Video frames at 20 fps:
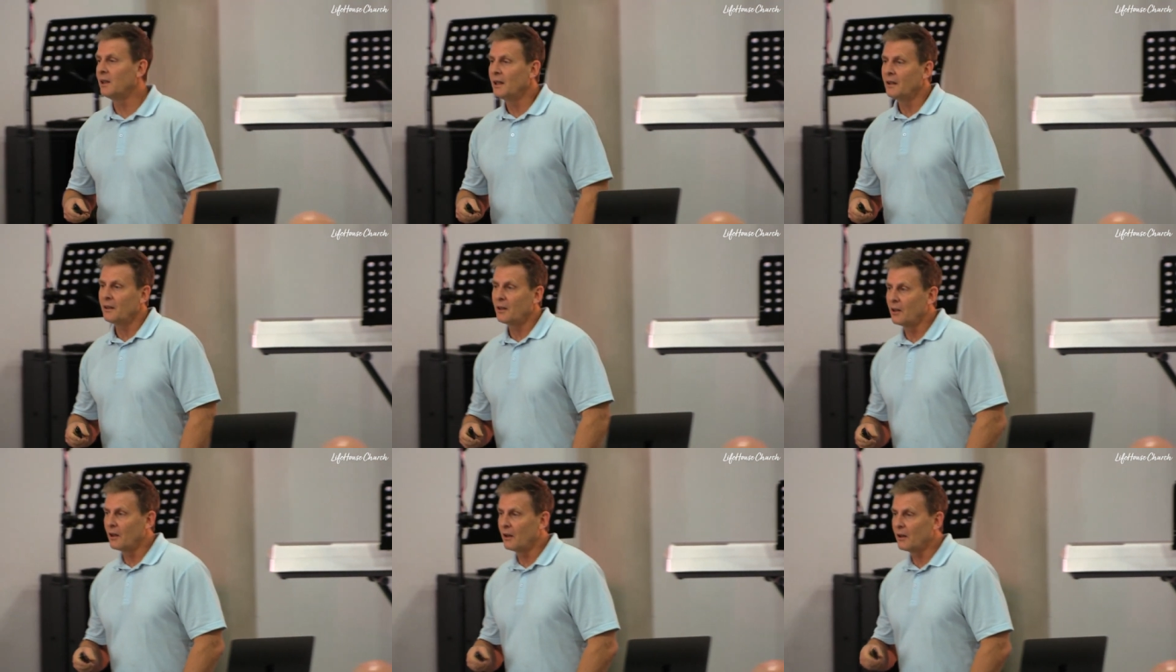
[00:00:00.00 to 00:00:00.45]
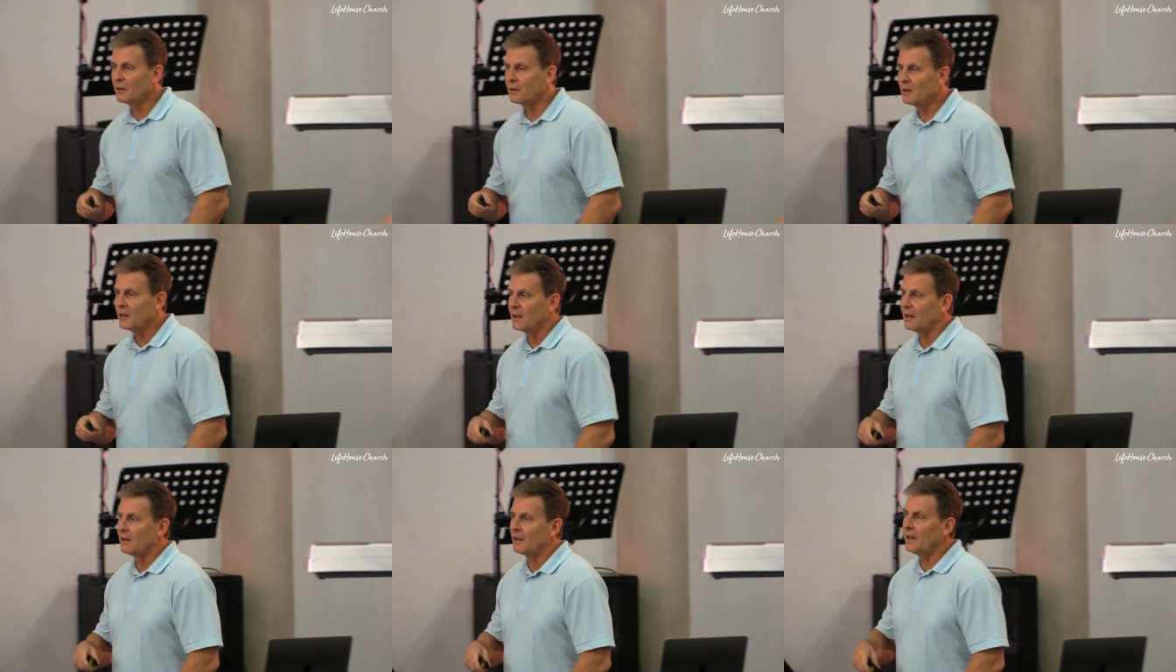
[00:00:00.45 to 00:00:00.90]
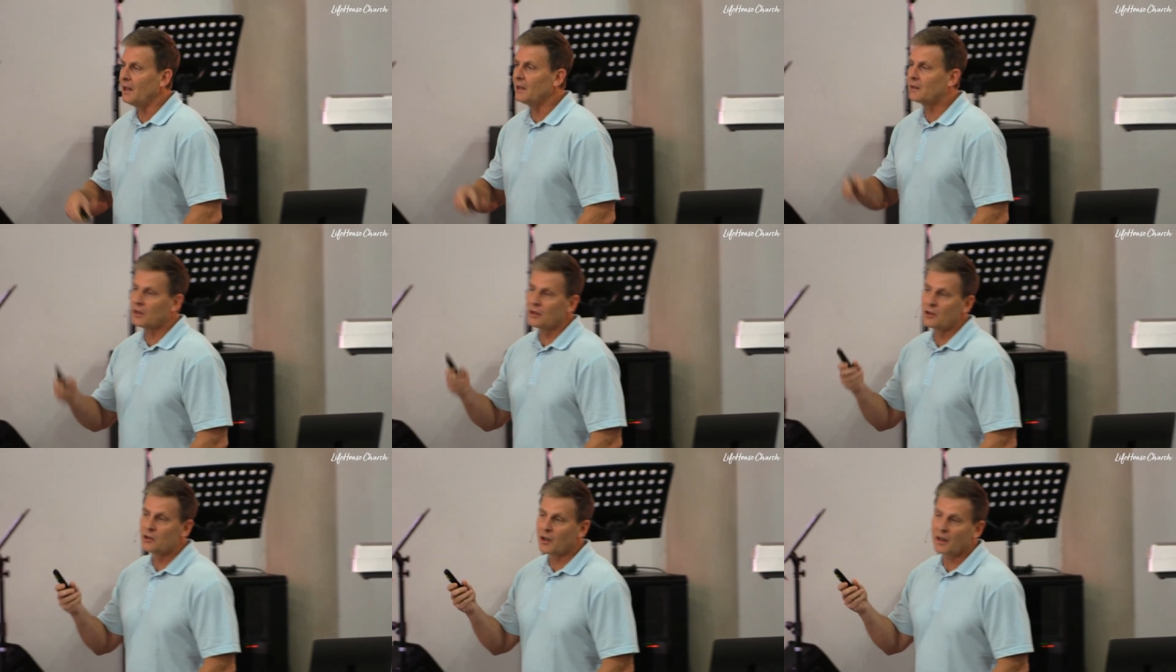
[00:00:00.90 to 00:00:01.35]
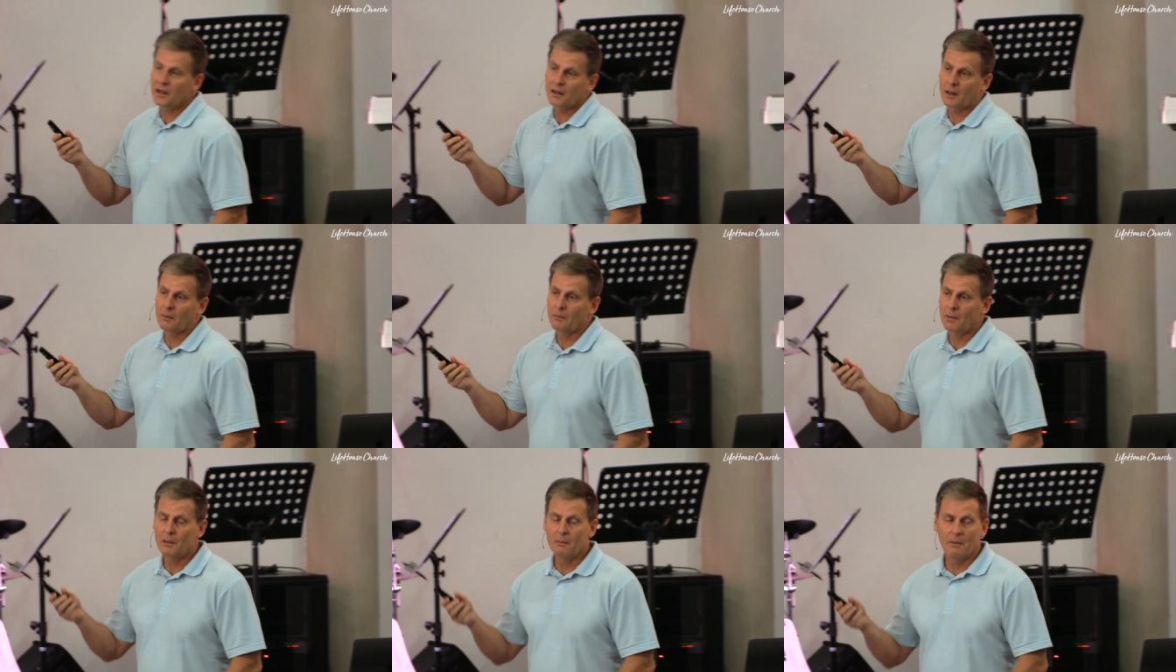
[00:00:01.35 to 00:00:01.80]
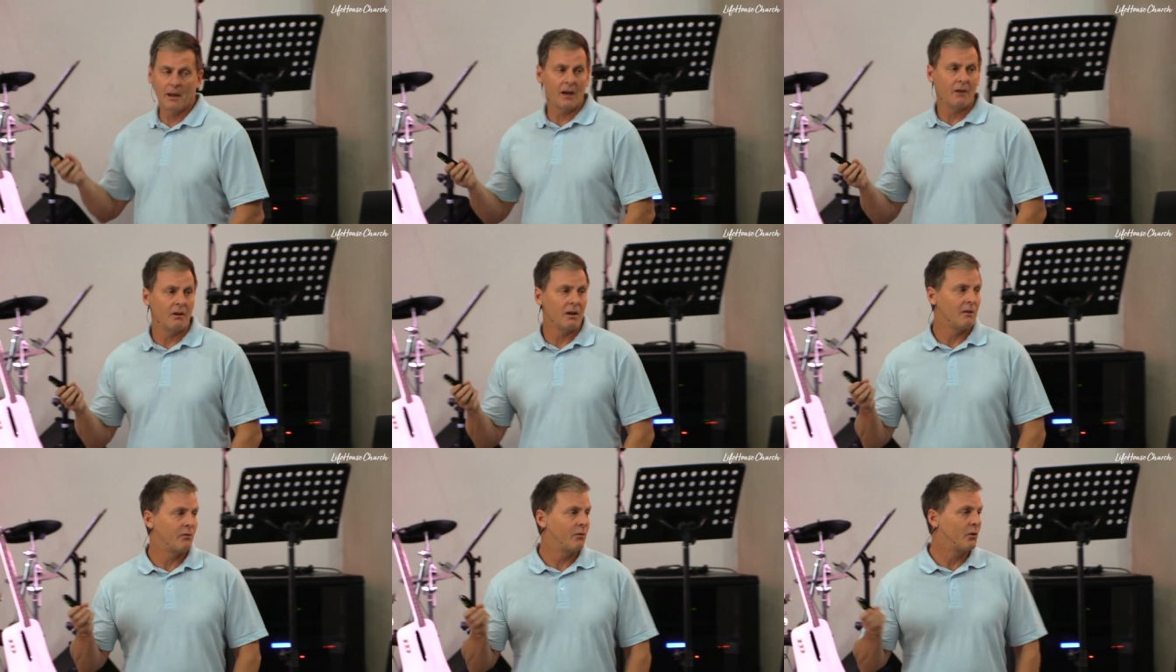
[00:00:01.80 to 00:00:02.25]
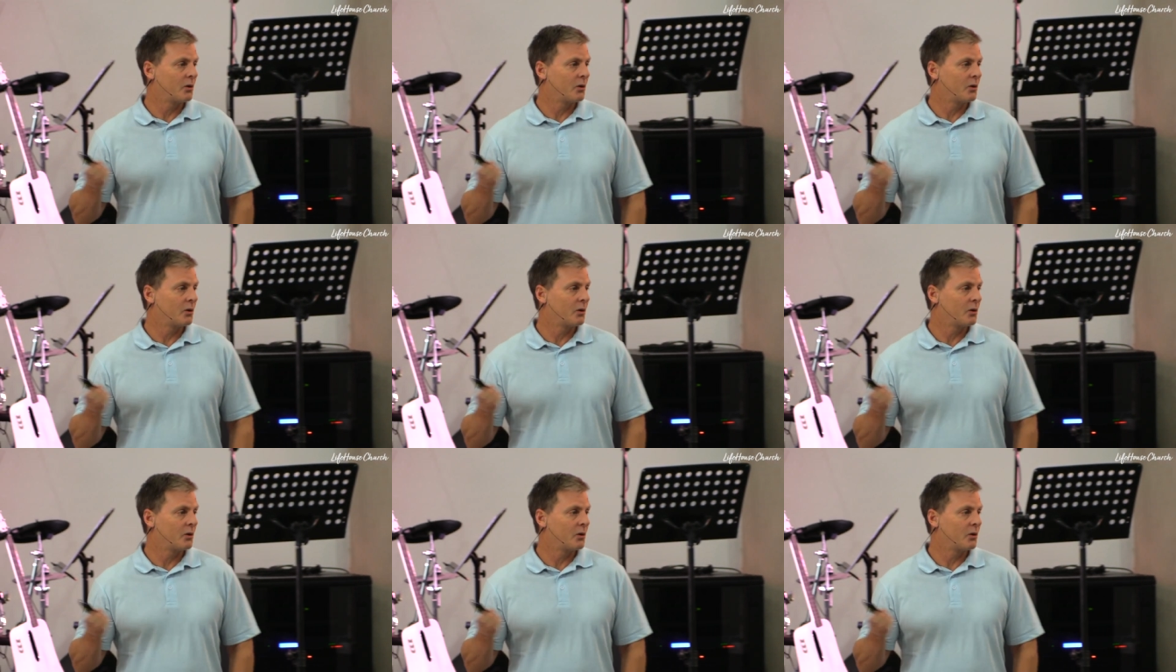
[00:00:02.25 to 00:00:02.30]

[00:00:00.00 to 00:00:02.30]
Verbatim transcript: you know, eat and drink and be merry for